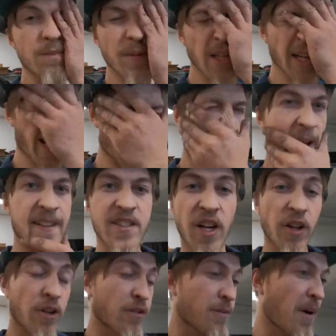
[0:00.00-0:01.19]
I got gas
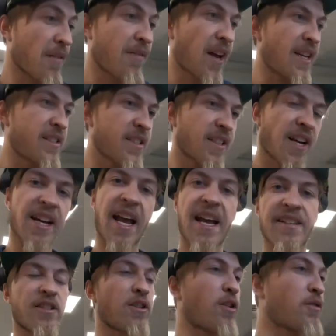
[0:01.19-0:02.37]
all over my face, I got
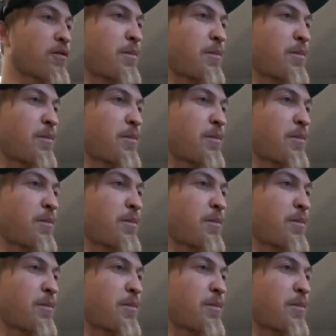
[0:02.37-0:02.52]
gas all over